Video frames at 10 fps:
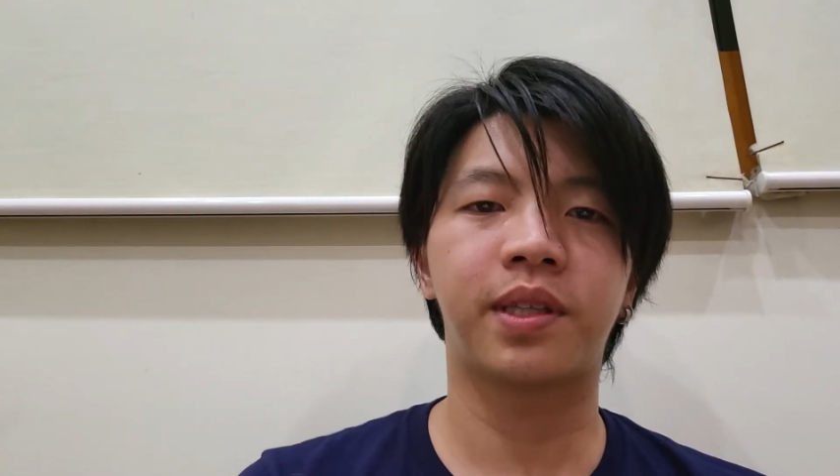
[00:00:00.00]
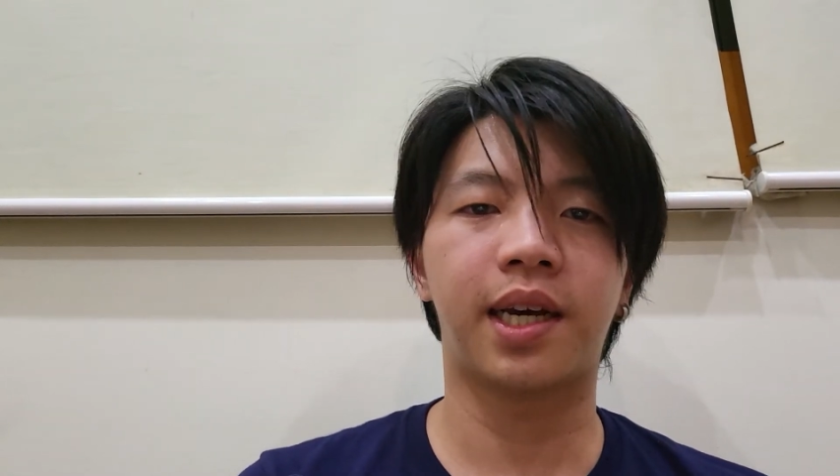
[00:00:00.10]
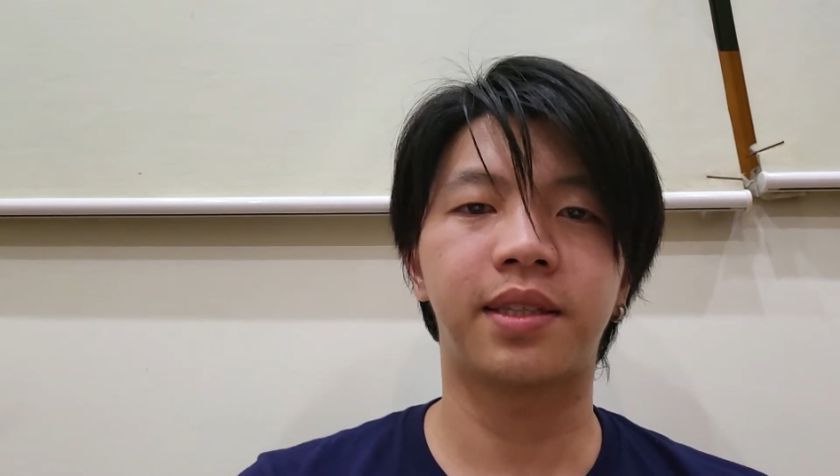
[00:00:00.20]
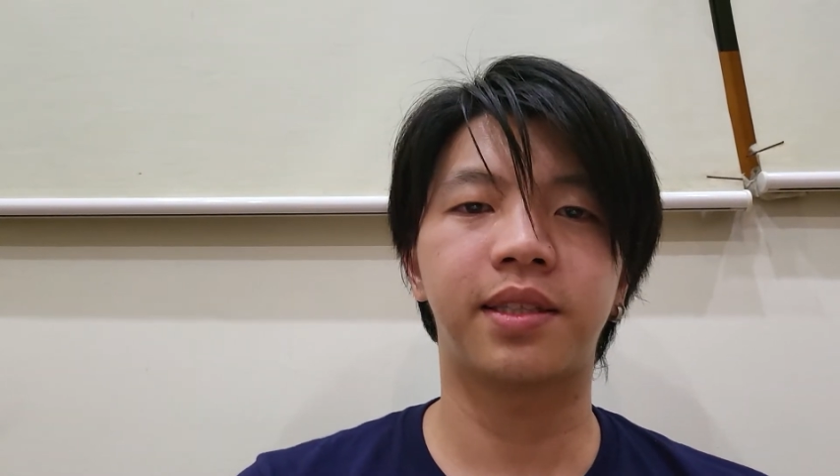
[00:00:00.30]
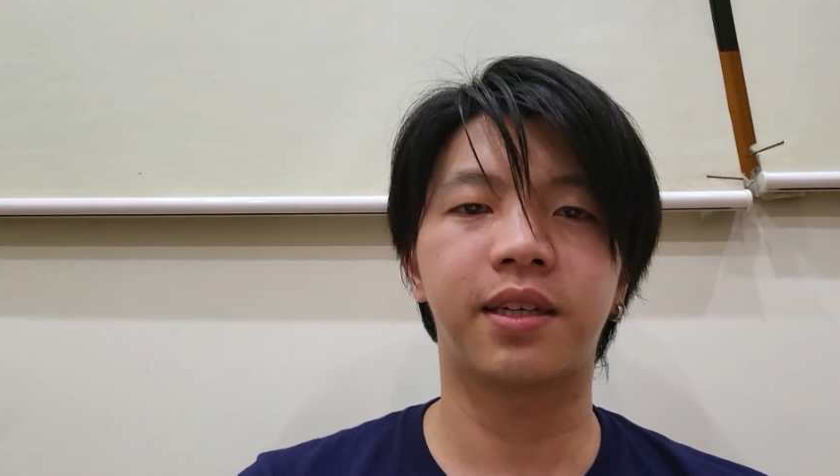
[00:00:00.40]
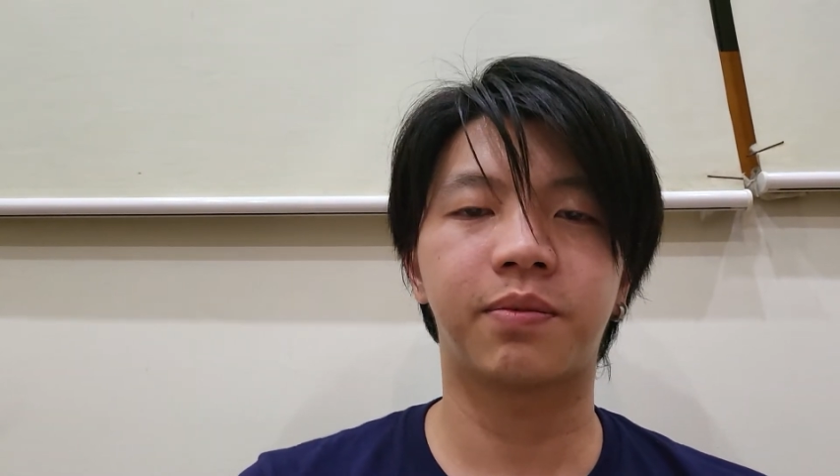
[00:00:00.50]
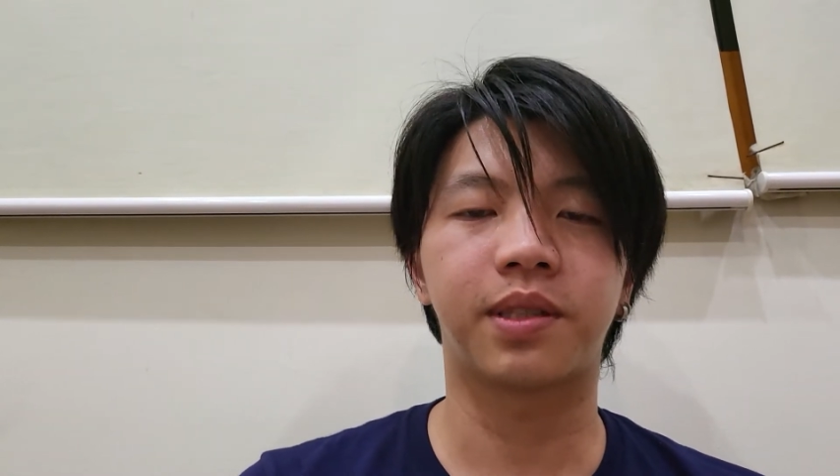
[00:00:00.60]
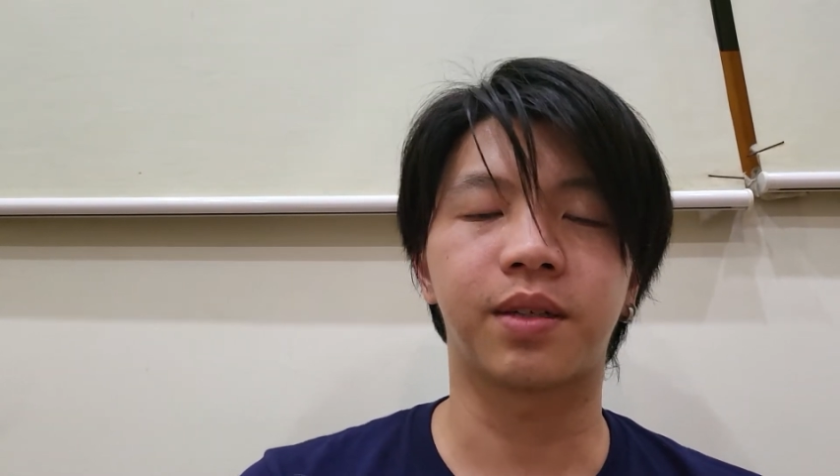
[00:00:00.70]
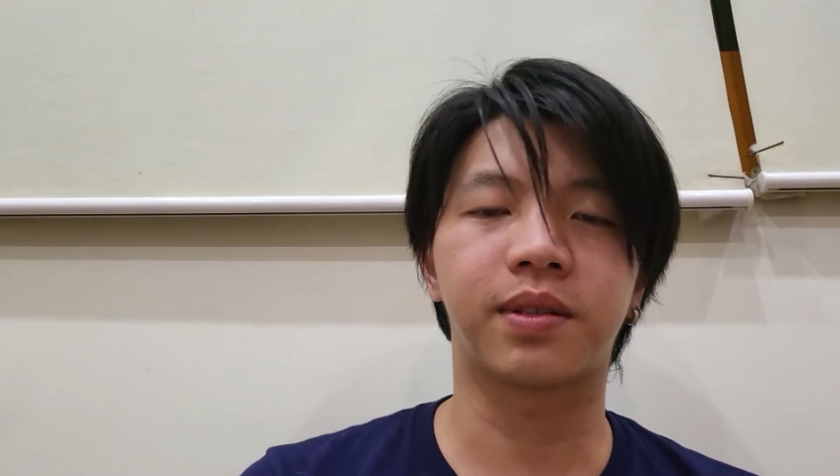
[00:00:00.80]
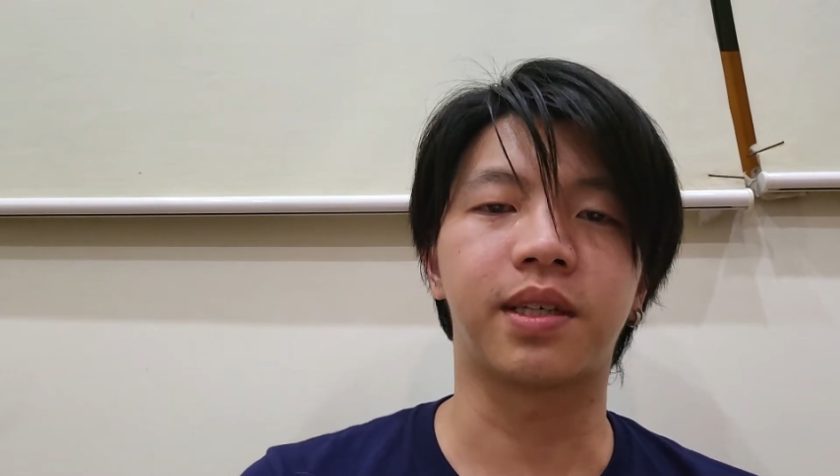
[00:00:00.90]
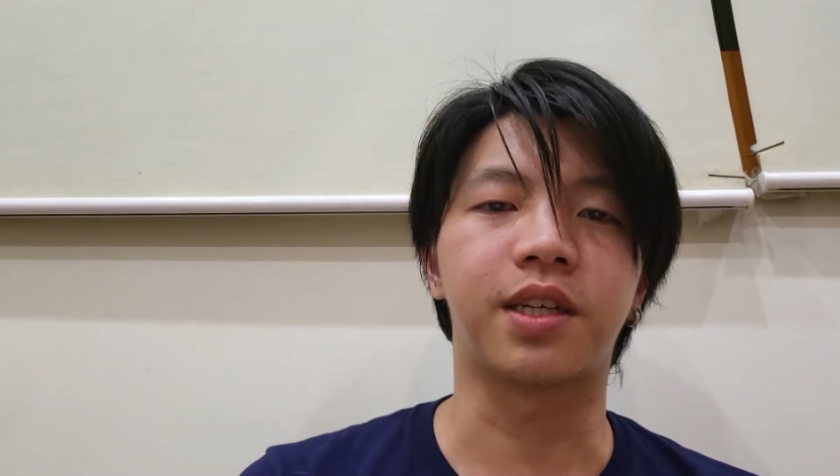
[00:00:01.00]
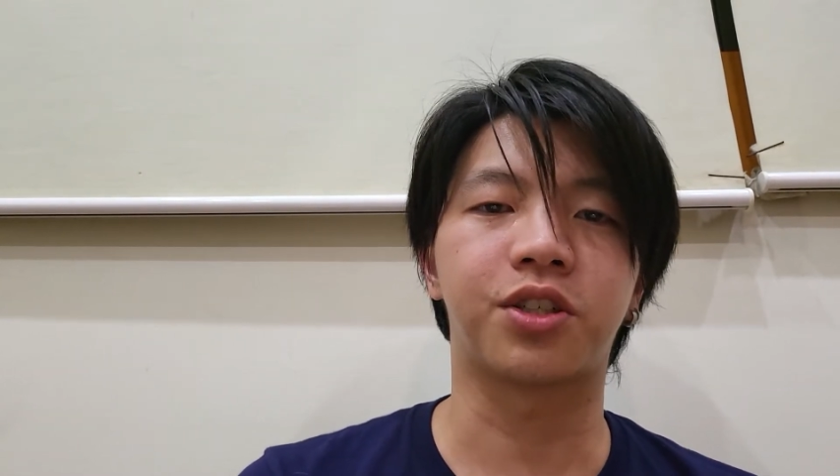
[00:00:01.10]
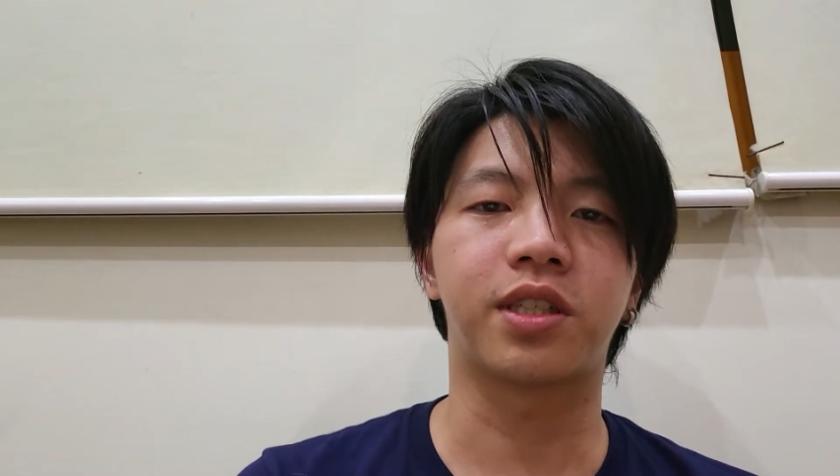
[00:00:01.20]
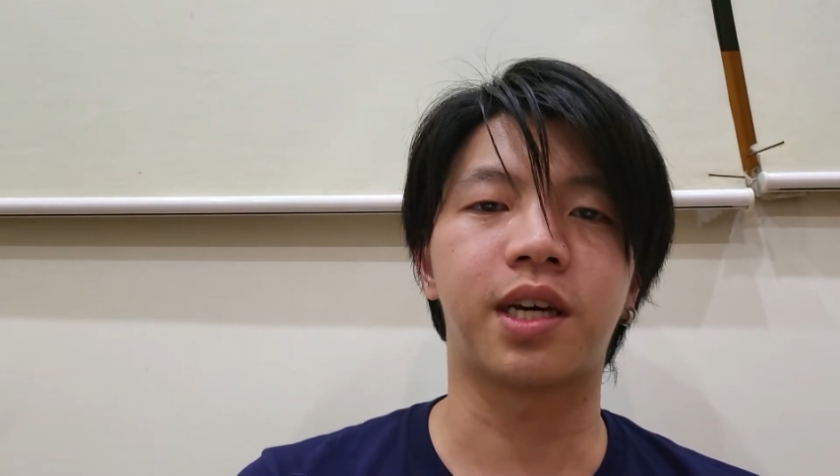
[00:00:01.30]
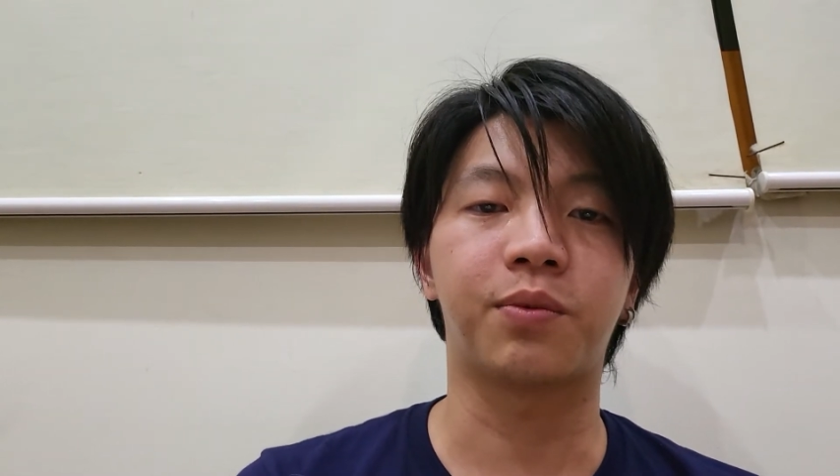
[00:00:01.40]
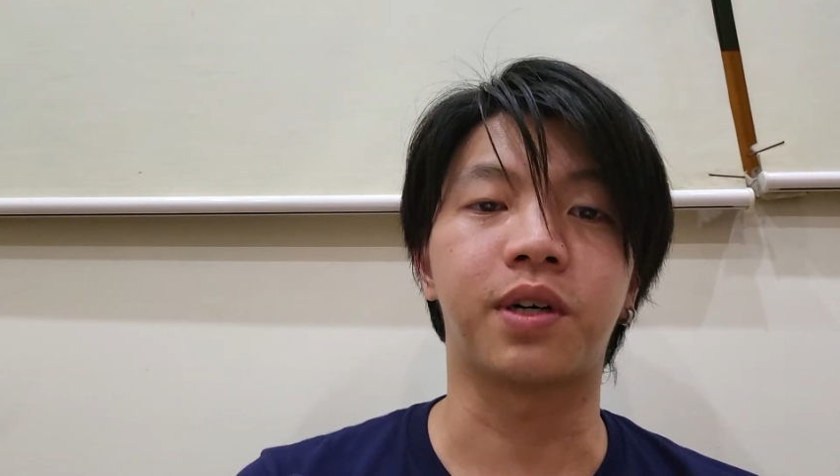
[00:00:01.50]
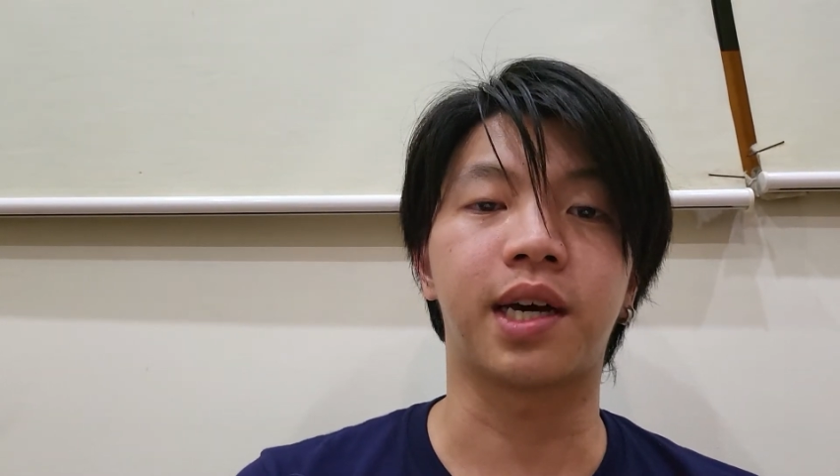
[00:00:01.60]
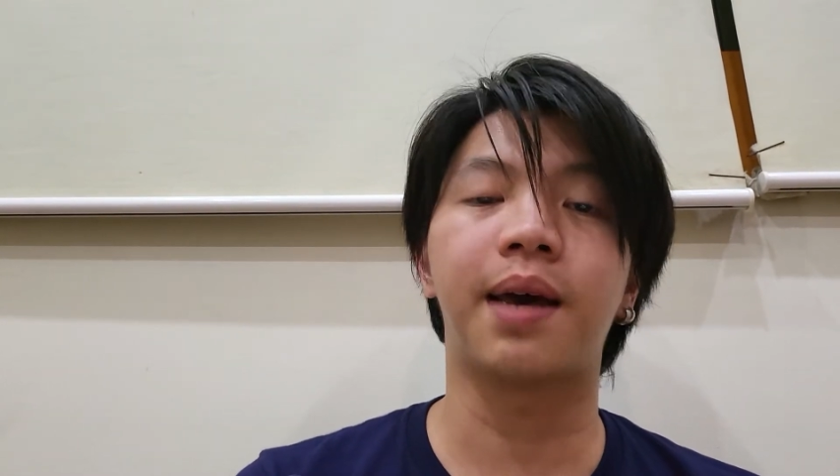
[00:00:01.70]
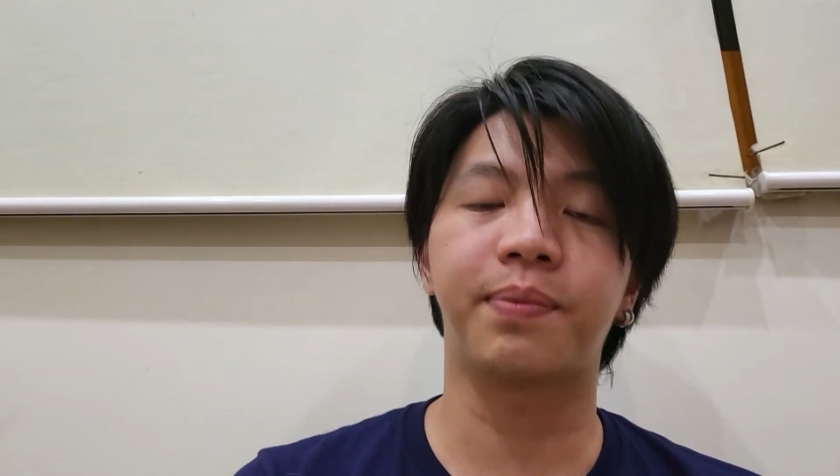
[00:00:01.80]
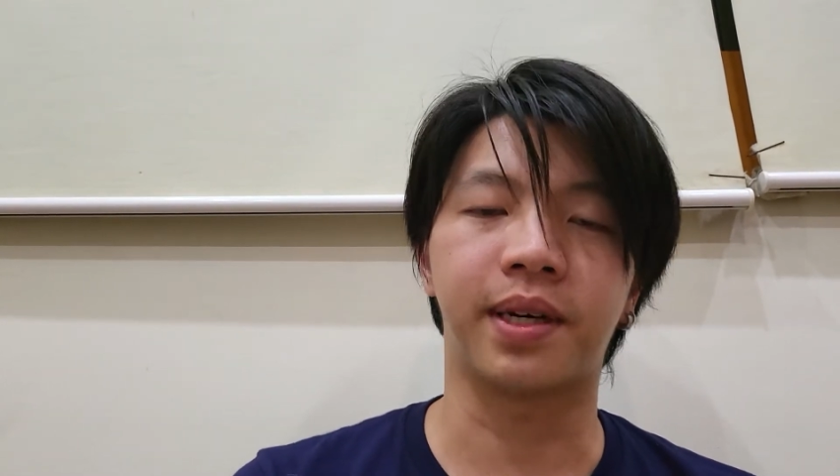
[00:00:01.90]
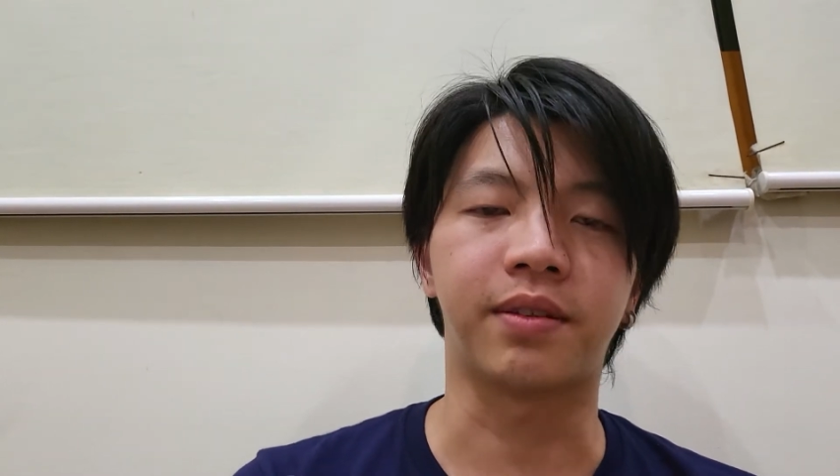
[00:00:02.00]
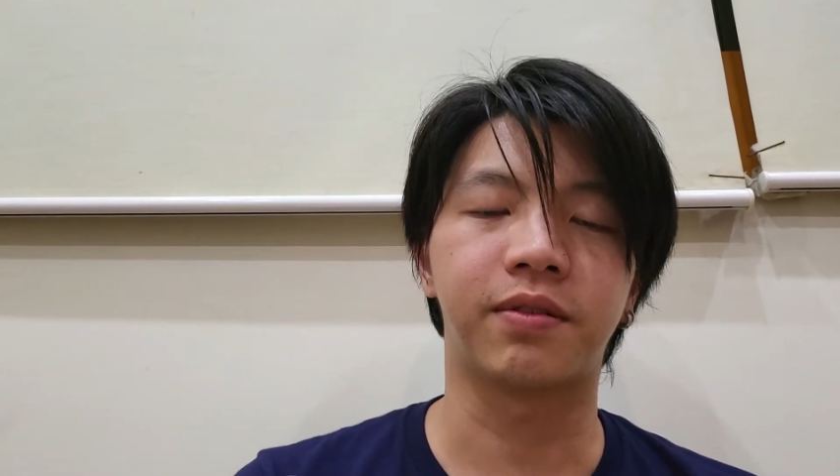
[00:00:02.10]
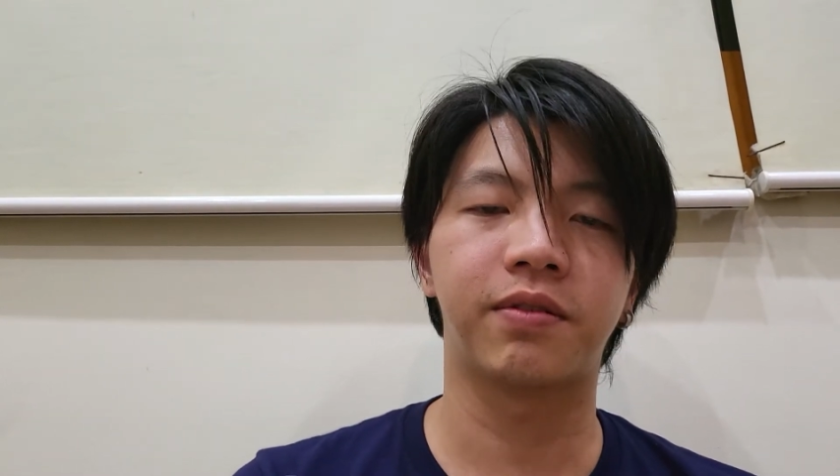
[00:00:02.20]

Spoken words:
the Anti-Death Penalty Asian Network ADPAN.